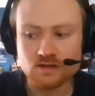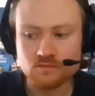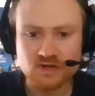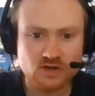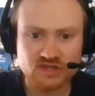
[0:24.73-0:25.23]

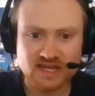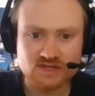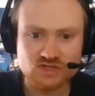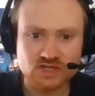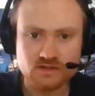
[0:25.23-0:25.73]
But I got there,
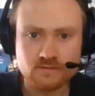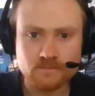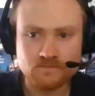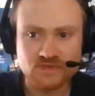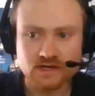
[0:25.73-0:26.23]
so
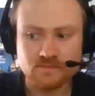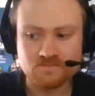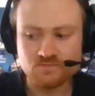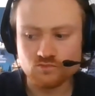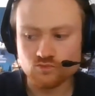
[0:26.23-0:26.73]

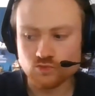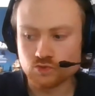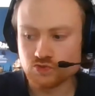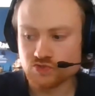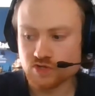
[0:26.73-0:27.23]
um,
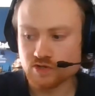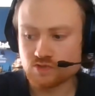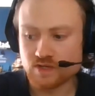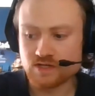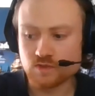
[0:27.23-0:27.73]
we'll just go
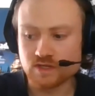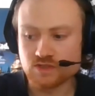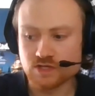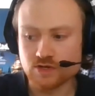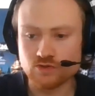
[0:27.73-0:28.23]
straight into it.
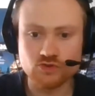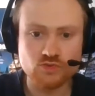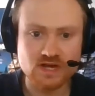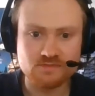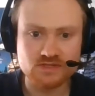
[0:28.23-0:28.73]
So
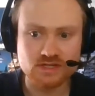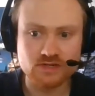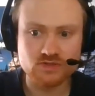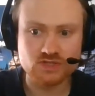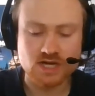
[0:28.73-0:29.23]
three
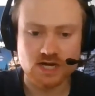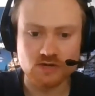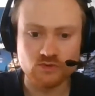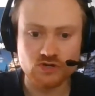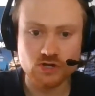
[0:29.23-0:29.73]
episodes that
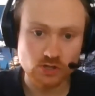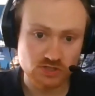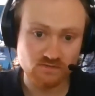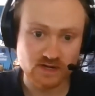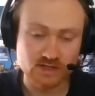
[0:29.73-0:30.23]
I would
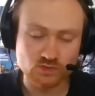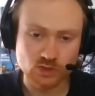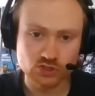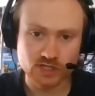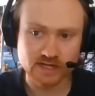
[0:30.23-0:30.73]
not advise
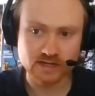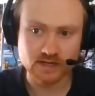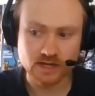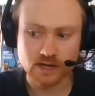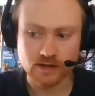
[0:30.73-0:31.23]

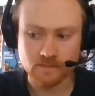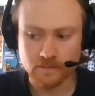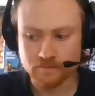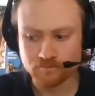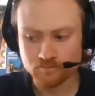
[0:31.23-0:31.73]
watching
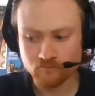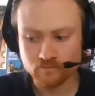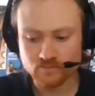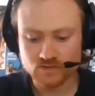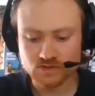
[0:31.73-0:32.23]
um,
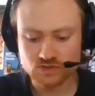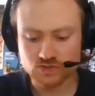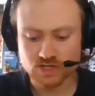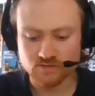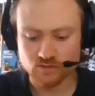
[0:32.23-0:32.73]

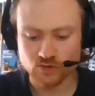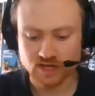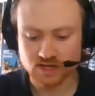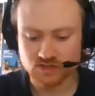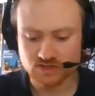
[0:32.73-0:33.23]
if you want to
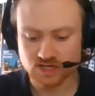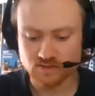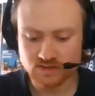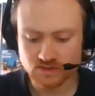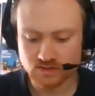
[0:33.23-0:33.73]
get into the
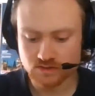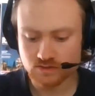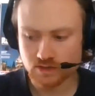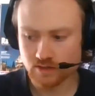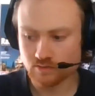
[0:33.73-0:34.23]
series.
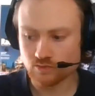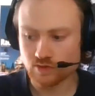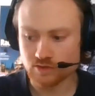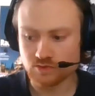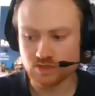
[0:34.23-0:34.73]
So we'll
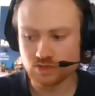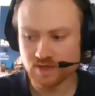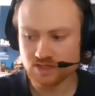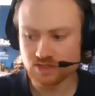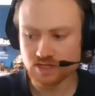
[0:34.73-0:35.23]
go into
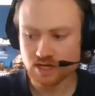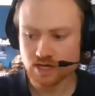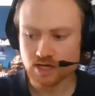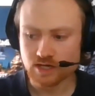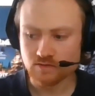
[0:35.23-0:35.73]
it.
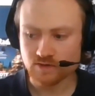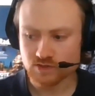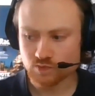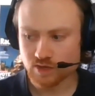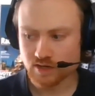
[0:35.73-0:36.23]

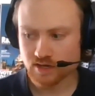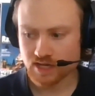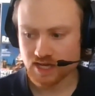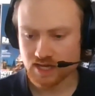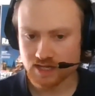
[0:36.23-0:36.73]
First
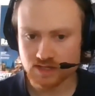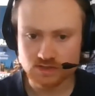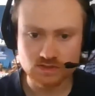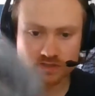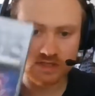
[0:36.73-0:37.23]
one
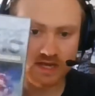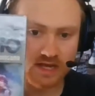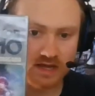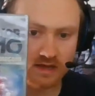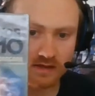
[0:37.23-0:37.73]
is
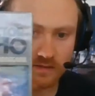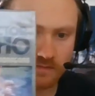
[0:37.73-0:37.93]
the